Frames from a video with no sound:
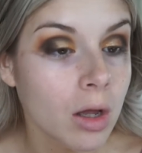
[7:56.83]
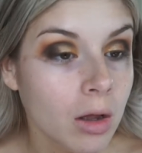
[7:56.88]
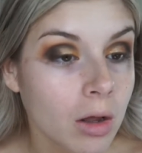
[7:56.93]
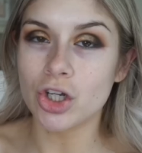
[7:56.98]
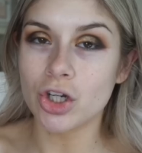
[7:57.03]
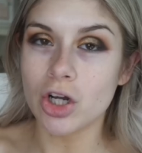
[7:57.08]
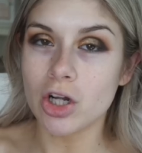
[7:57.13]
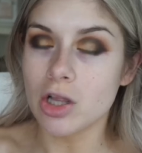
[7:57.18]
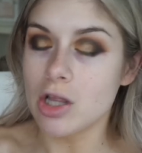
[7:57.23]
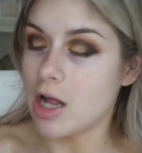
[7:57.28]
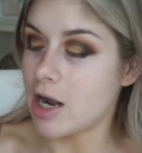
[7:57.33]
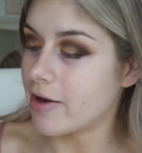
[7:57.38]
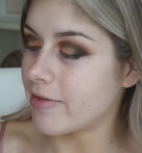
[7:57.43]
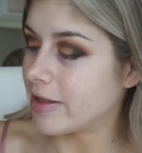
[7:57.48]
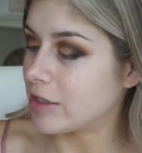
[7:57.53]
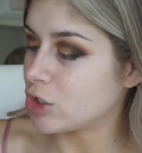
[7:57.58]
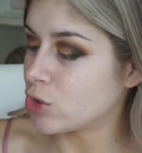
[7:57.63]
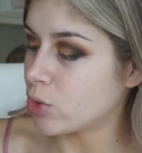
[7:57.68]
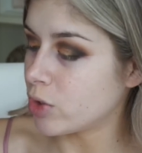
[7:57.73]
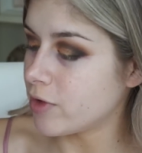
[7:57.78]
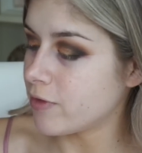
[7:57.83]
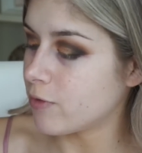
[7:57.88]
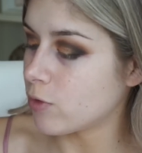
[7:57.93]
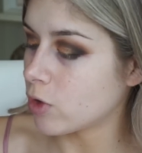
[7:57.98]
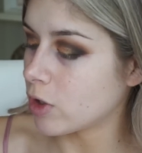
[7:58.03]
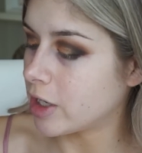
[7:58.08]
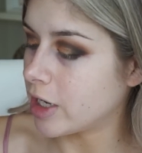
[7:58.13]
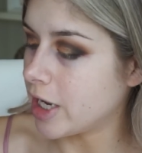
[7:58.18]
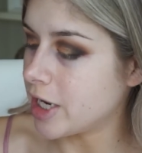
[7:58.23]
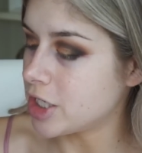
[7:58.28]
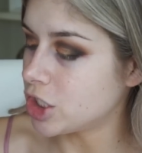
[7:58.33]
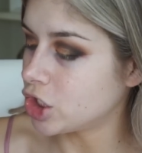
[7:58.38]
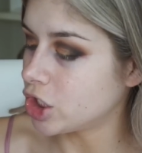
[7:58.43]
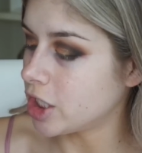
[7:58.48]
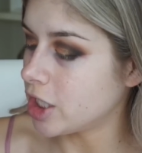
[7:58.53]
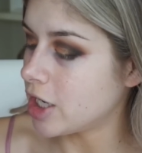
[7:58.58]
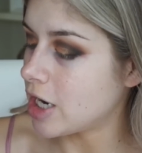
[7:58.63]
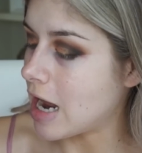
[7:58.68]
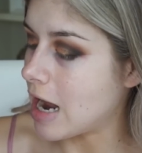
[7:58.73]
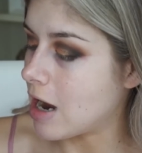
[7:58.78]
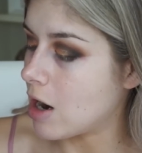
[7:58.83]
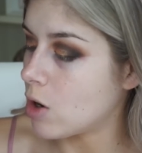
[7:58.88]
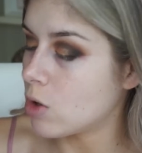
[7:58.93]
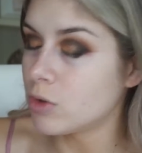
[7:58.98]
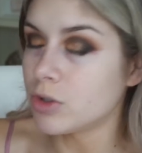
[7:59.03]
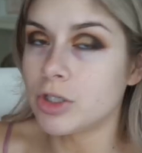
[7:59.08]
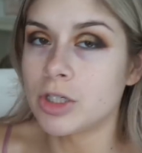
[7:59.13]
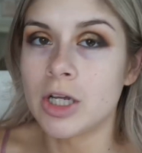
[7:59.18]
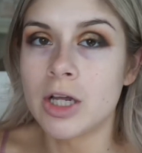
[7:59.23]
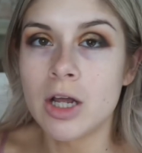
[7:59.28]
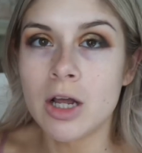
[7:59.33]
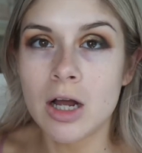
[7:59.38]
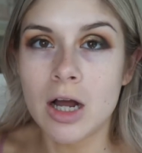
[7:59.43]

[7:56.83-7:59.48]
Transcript: Took a lot of that 24K shade out.